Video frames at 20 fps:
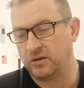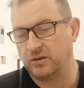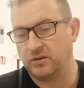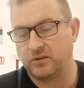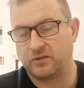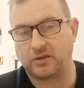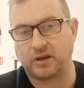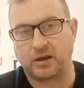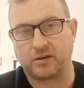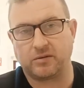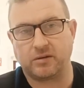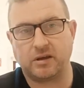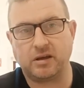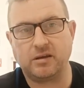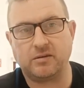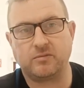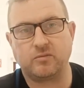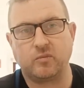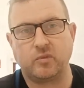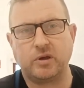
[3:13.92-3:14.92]
So
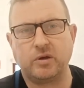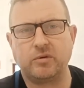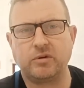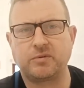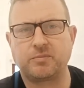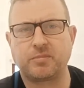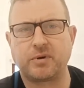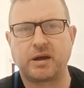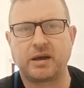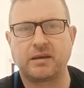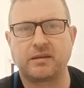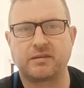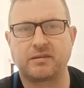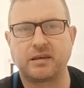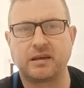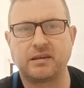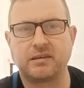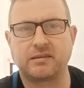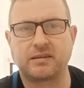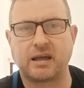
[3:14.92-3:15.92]
we always break
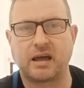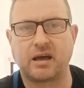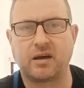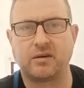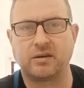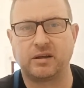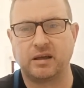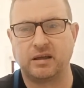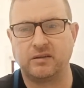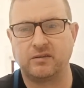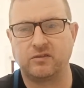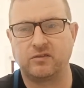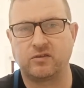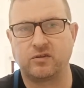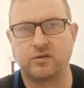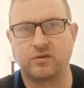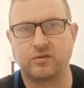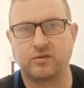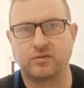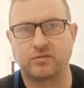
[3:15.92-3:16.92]
things down
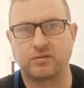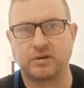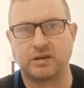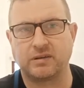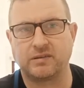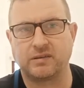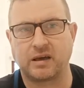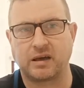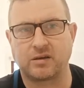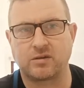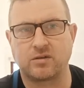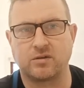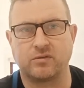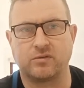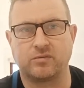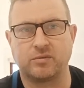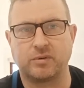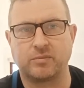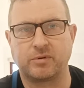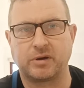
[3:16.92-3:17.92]
into 3
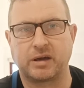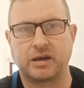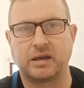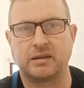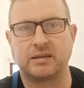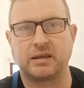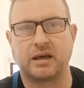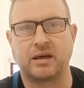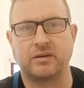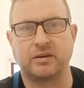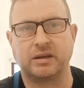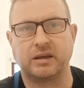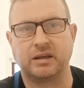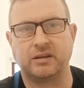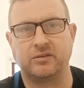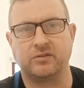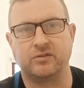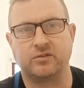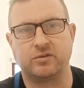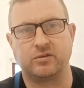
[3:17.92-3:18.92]
sections. We break it down
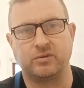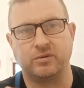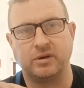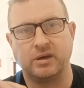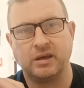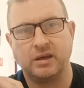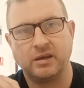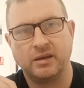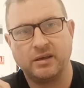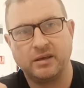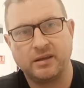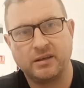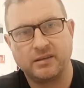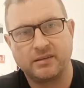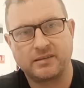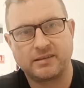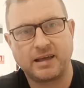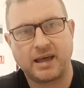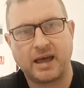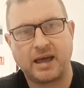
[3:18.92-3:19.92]
into
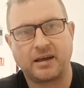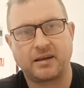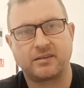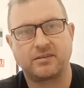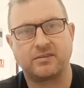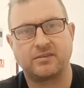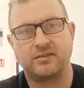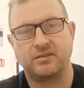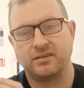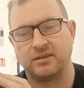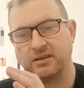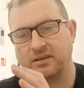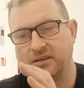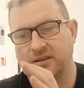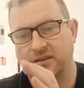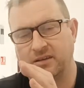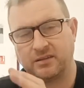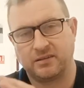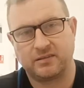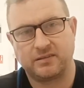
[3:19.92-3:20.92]
tax,
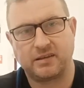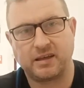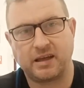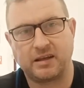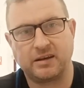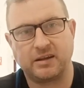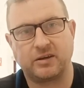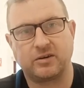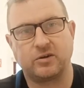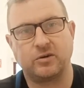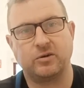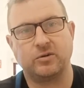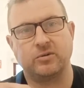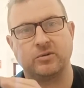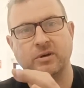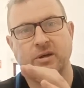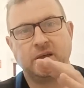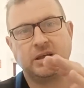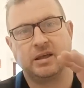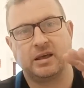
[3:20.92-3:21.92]

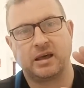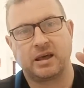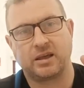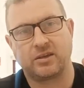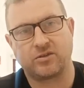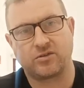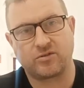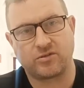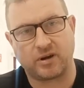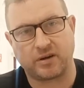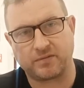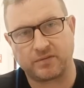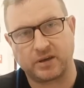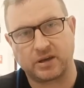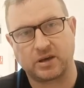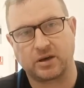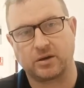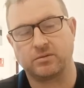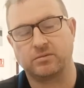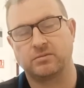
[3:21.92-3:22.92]
technical, and
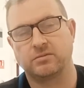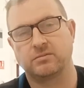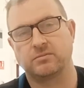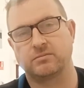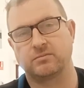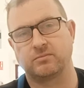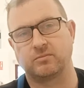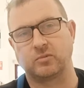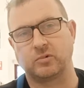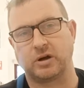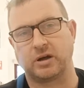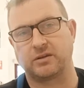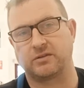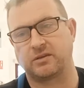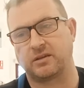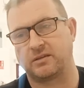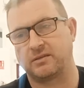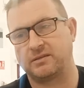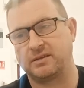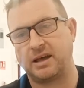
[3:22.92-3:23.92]
trafico. Right,
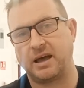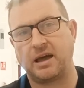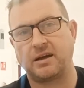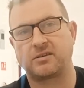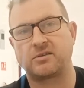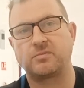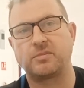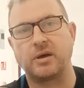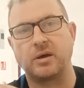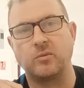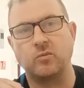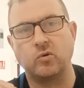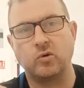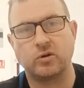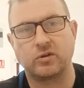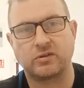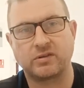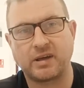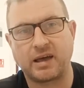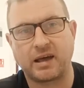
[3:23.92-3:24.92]
so tax being
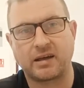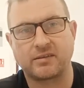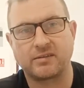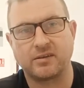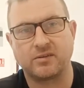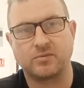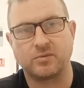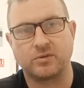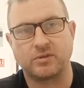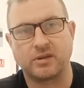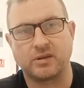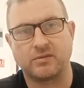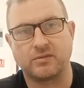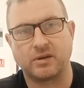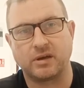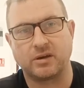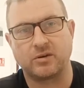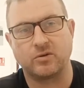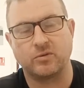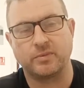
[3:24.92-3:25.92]
what taxes would this
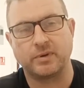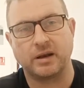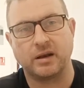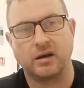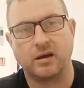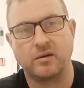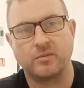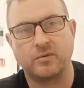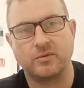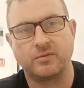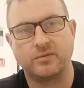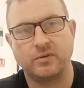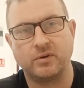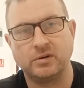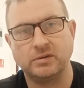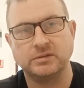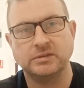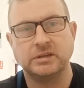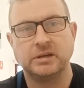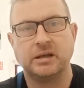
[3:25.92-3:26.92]
vehicle be liable
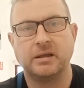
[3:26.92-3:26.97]
for?